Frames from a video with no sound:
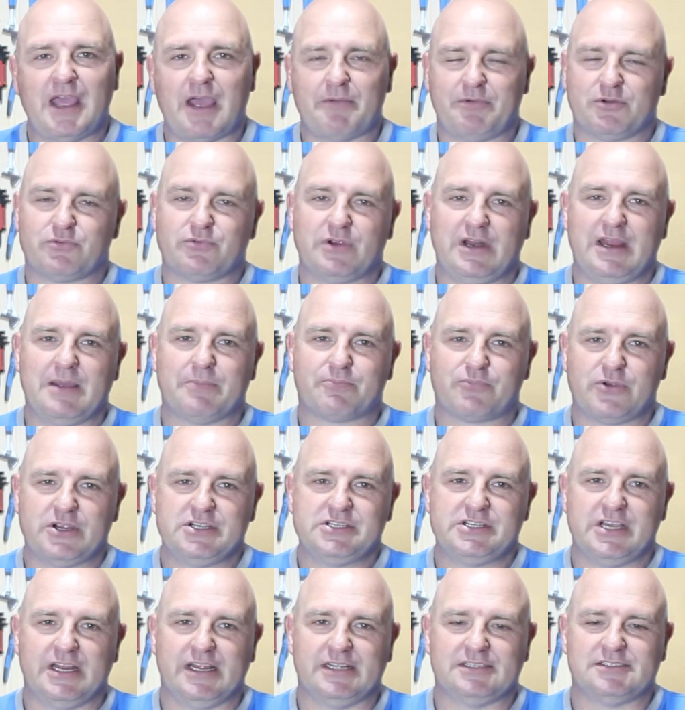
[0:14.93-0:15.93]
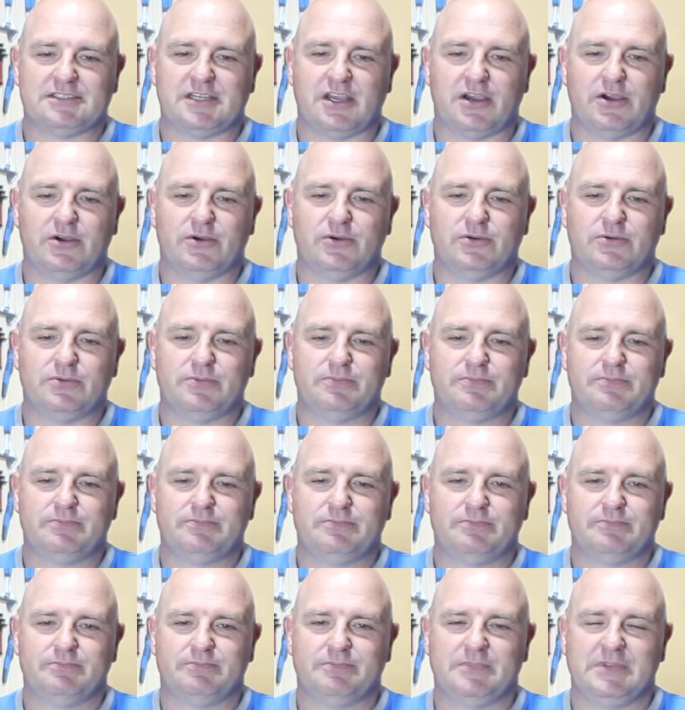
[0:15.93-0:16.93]
I would really appreciate it. So
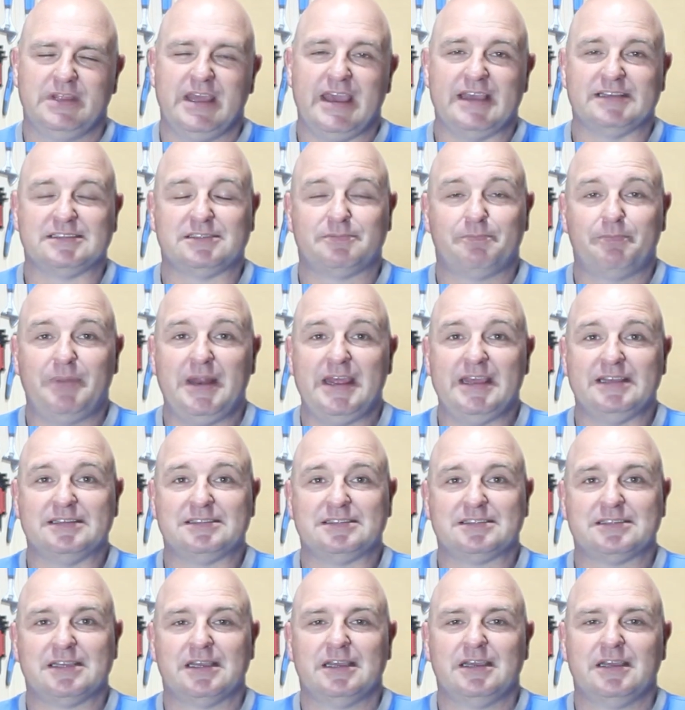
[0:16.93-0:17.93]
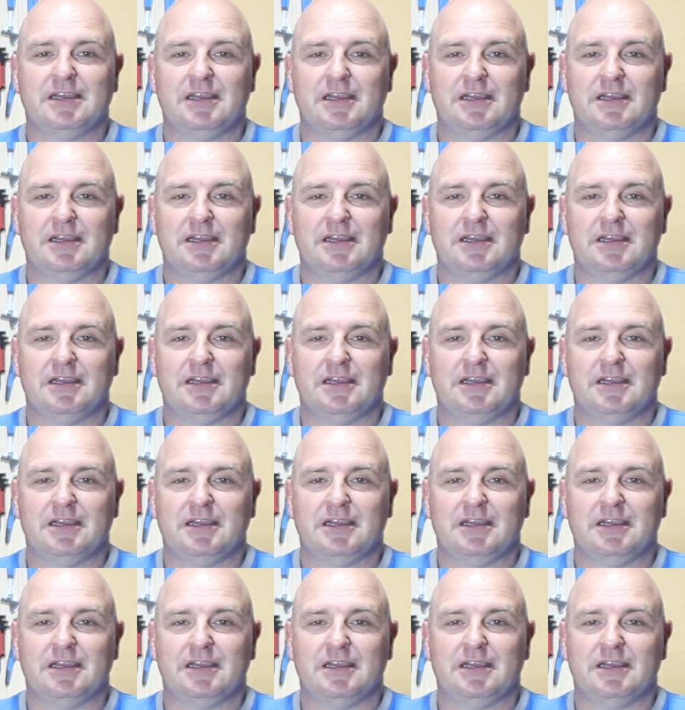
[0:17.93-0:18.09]
yes, please